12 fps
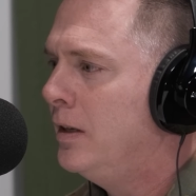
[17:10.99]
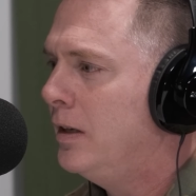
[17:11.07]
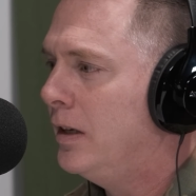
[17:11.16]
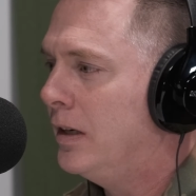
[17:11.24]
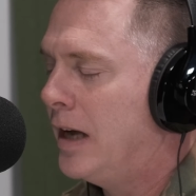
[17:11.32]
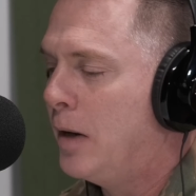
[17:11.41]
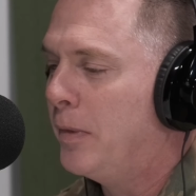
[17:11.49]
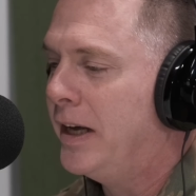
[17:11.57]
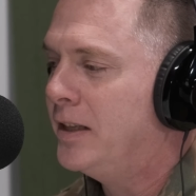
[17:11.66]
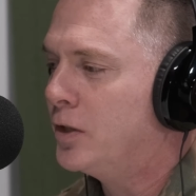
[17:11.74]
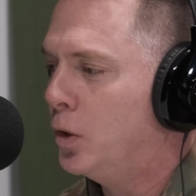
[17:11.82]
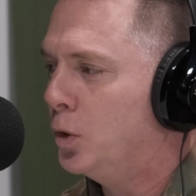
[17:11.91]
How
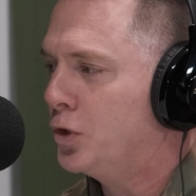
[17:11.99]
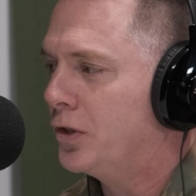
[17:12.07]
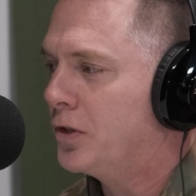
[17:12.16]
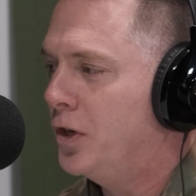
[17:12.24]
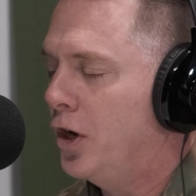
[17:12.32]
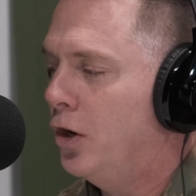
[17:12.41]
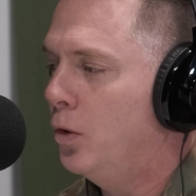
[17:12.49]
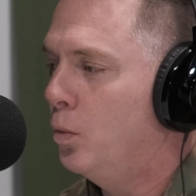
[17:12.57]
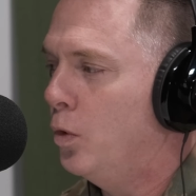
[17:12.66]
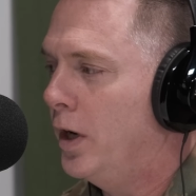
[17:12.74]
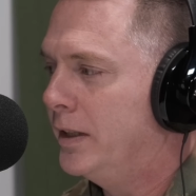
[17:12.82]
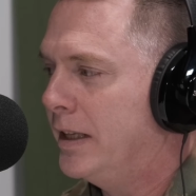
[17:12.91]
many soldiers know
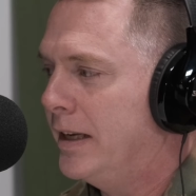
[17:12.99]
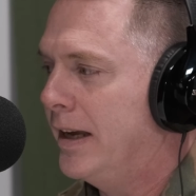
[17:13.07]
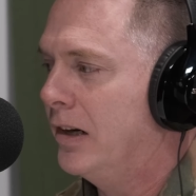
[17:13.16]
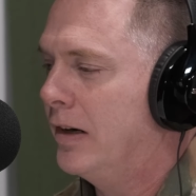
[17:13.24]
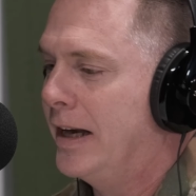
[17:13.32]
what the Air